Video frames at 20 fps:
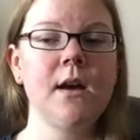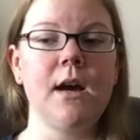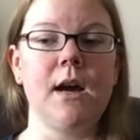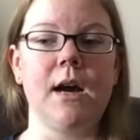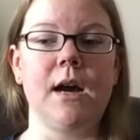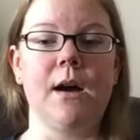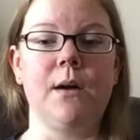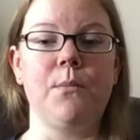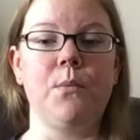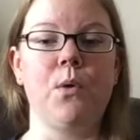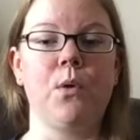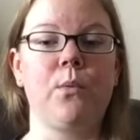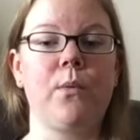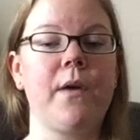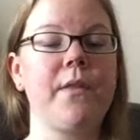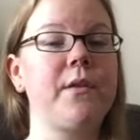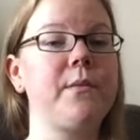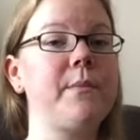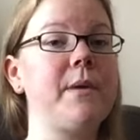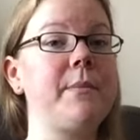um, or
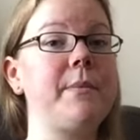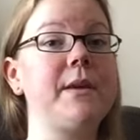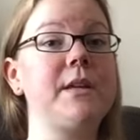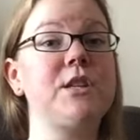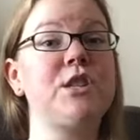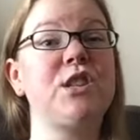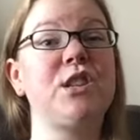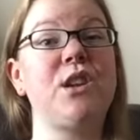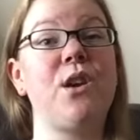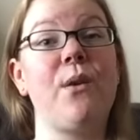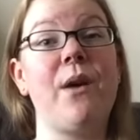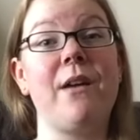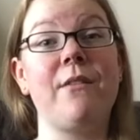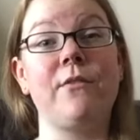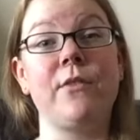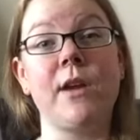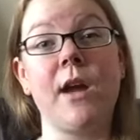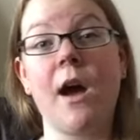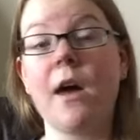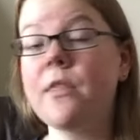whether maybe it should go
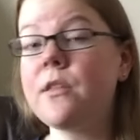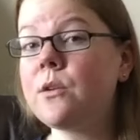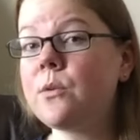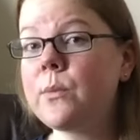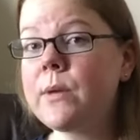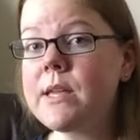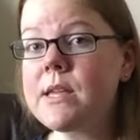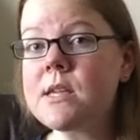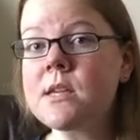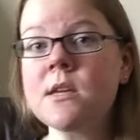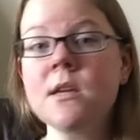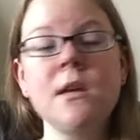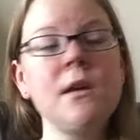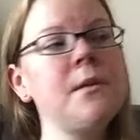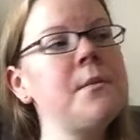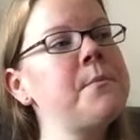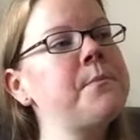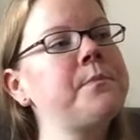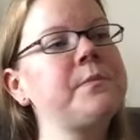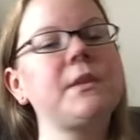every other week.
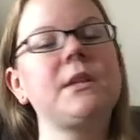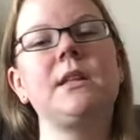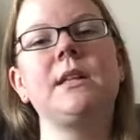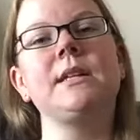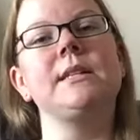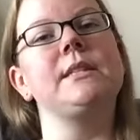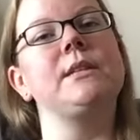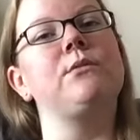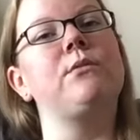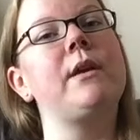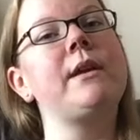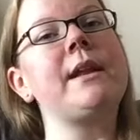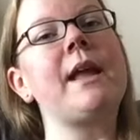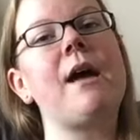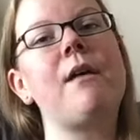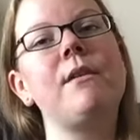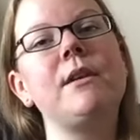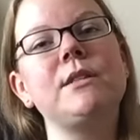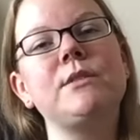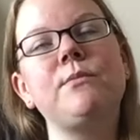Like I said, right
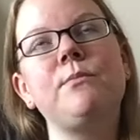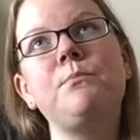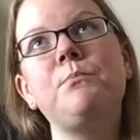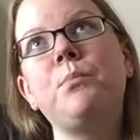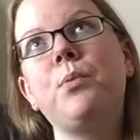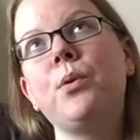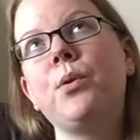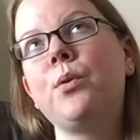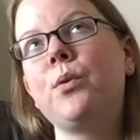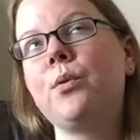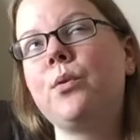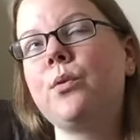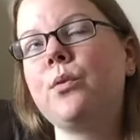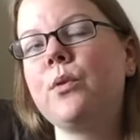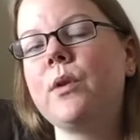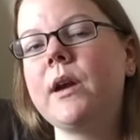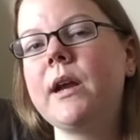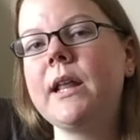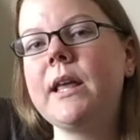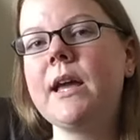now it's
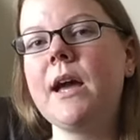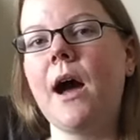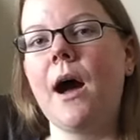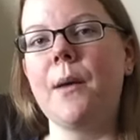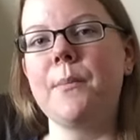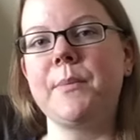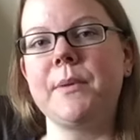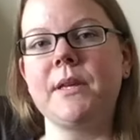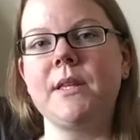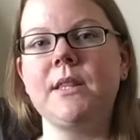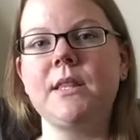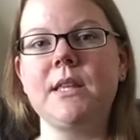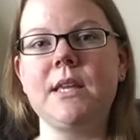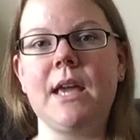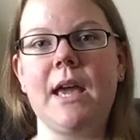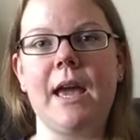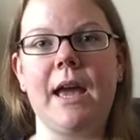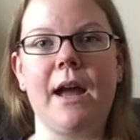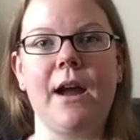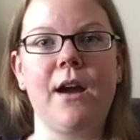pretty up in
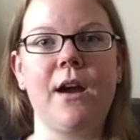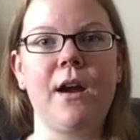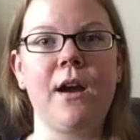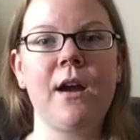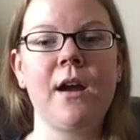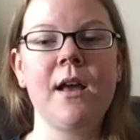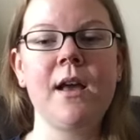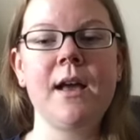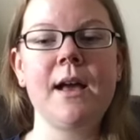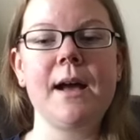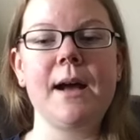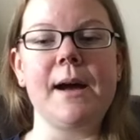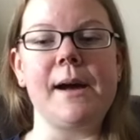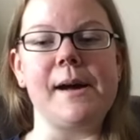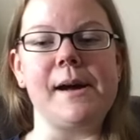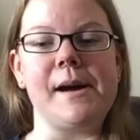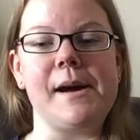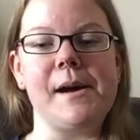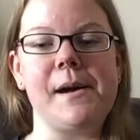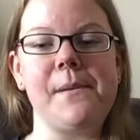the air.
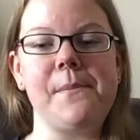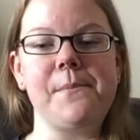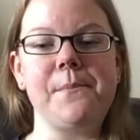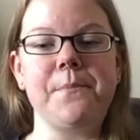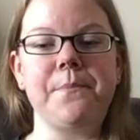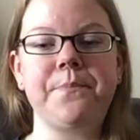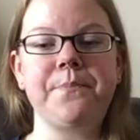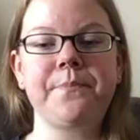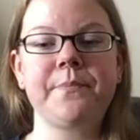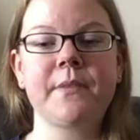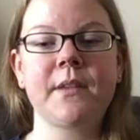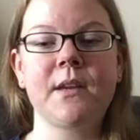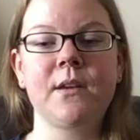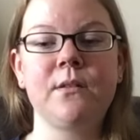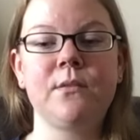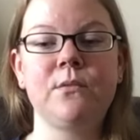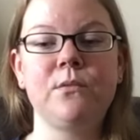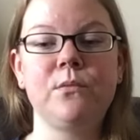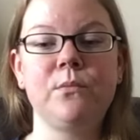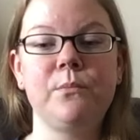Um,
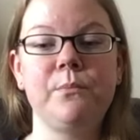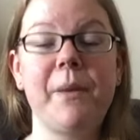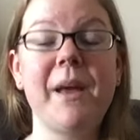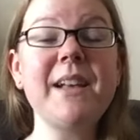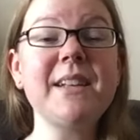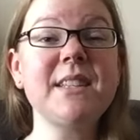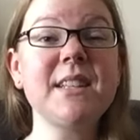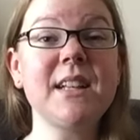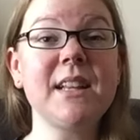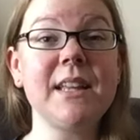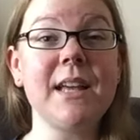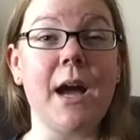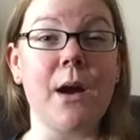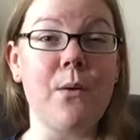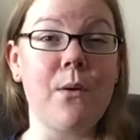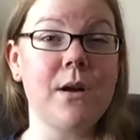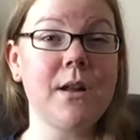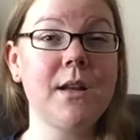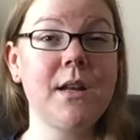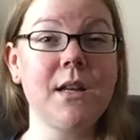basically, I
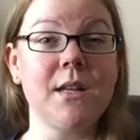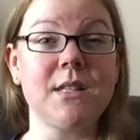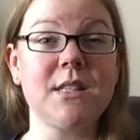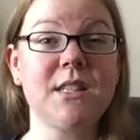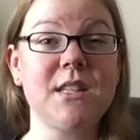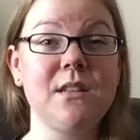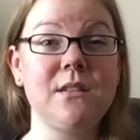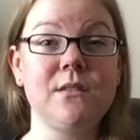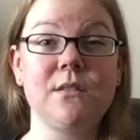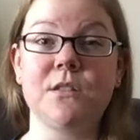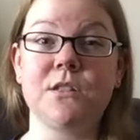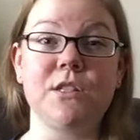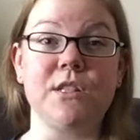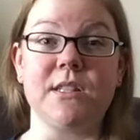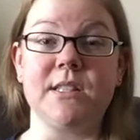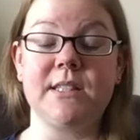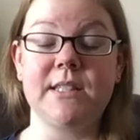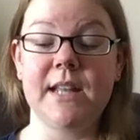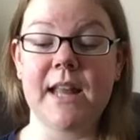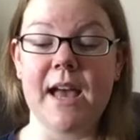wanted an excuse to
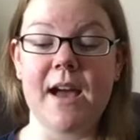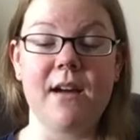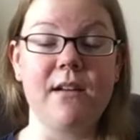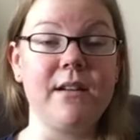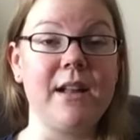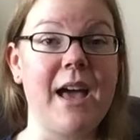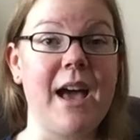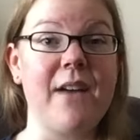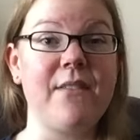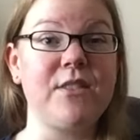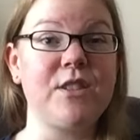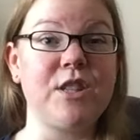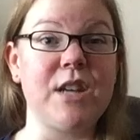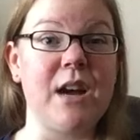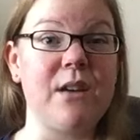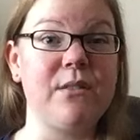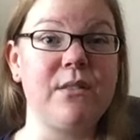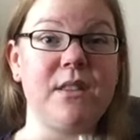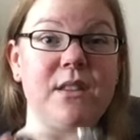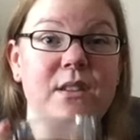just sit down, have a
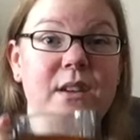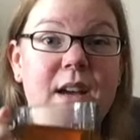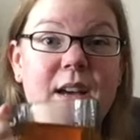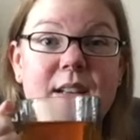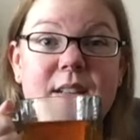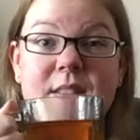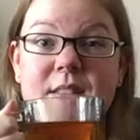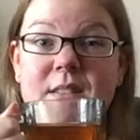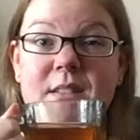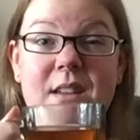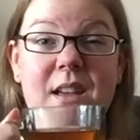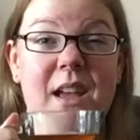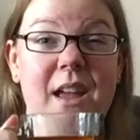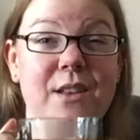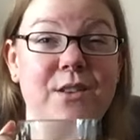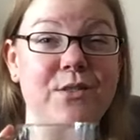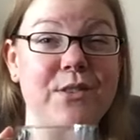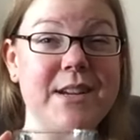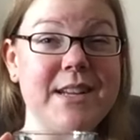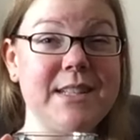chat with you guys,
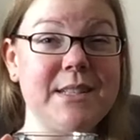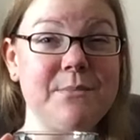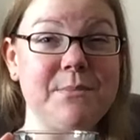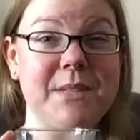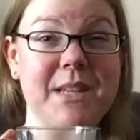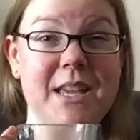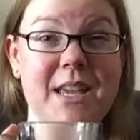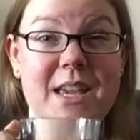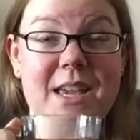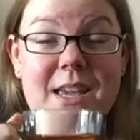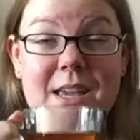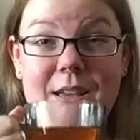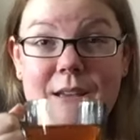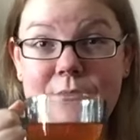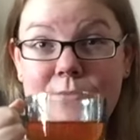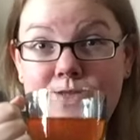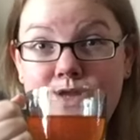and drink some tea.